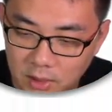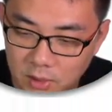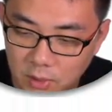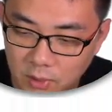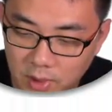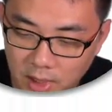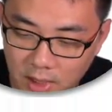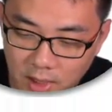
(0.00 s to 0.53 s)
So
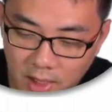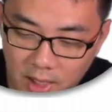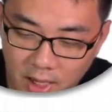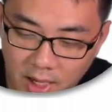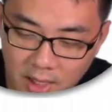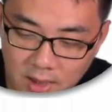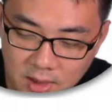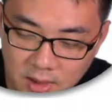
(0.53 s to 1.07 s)
we can
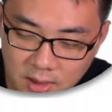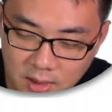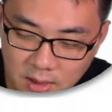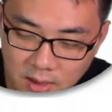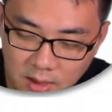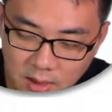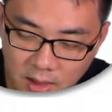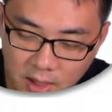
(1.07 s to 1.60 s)

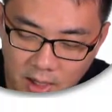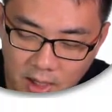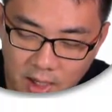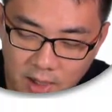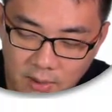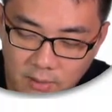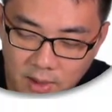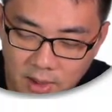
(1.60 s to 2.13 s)

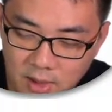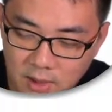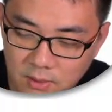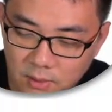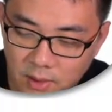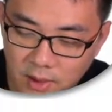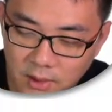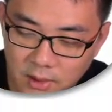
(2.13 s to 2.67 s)
xn minus
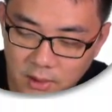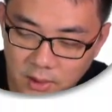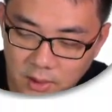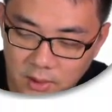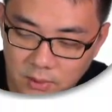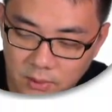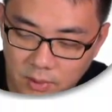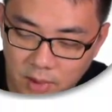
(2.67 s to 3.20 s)
1,
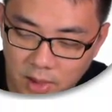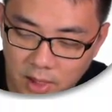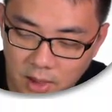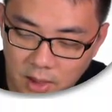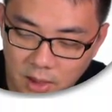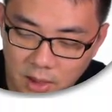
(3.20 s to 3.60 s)
we get,